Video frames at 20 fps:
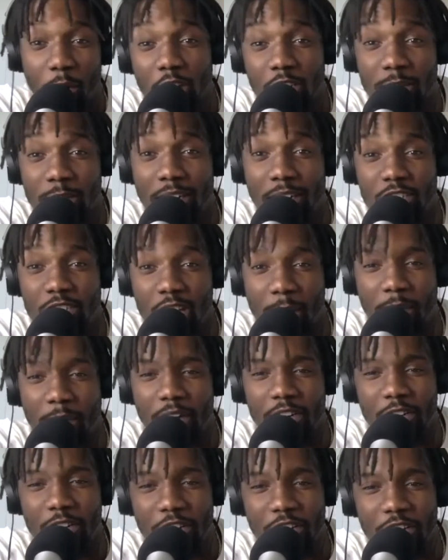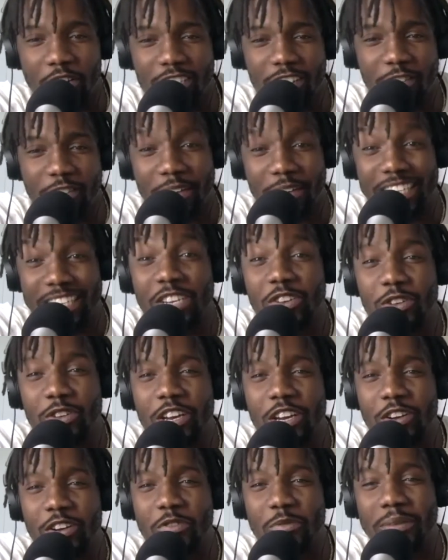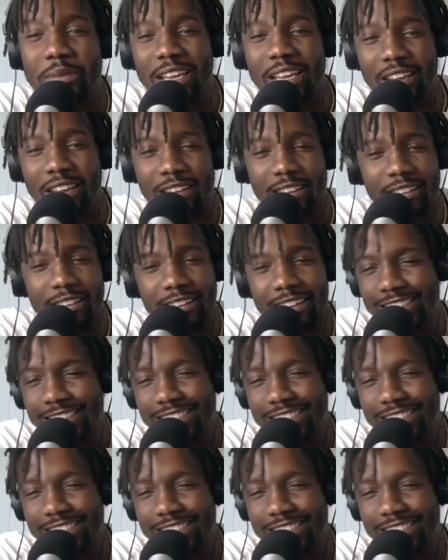about to drop on New Year's and everybody's like New Year, New Me. It's